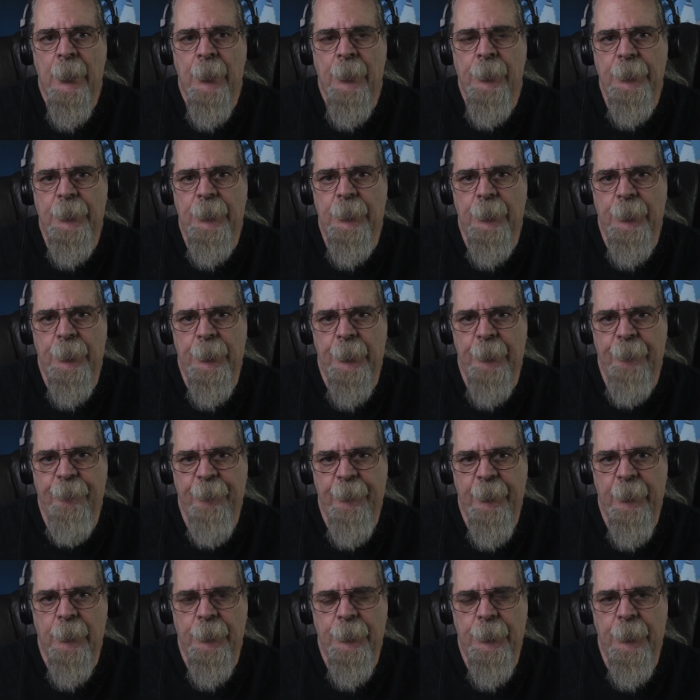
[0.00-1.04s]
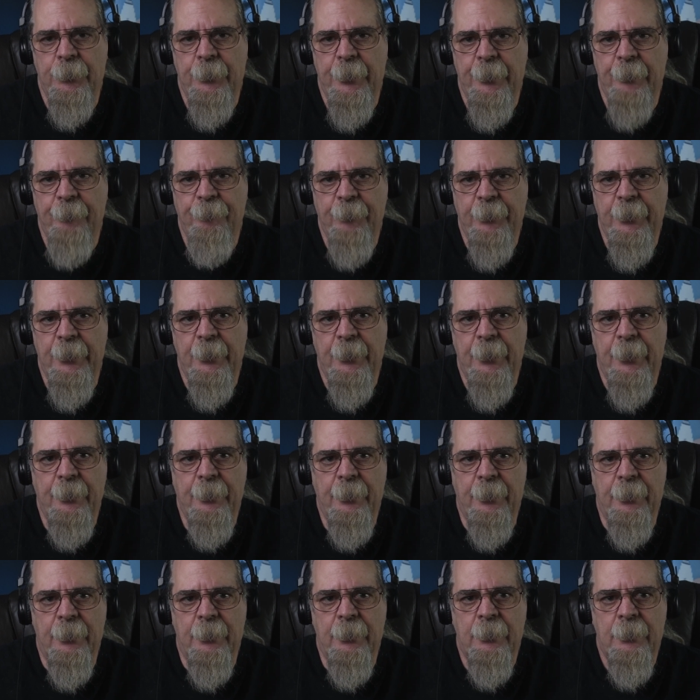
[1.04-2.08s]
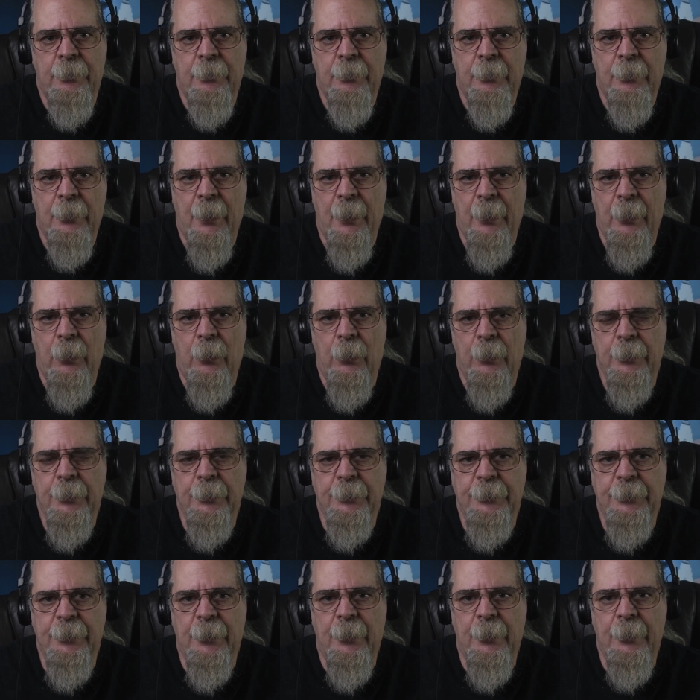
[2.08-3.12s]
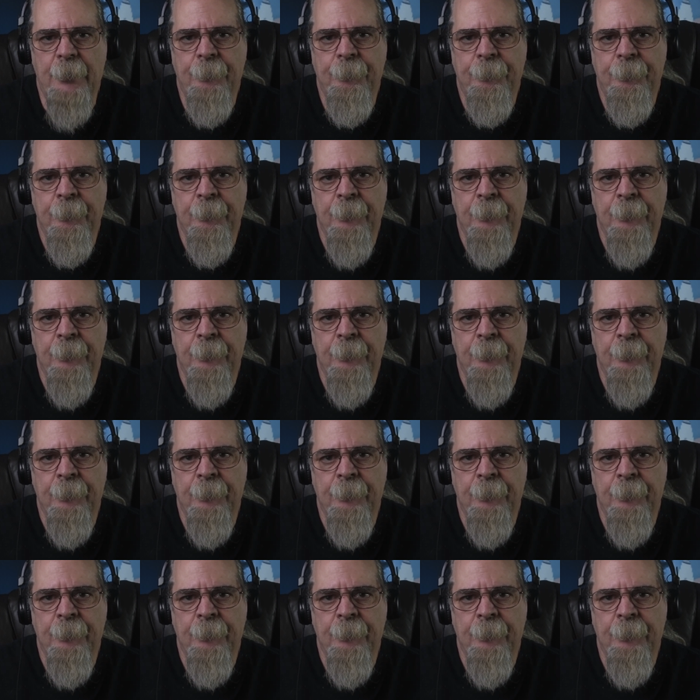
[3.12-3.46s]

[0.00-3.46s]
a certificate at the IARCA site.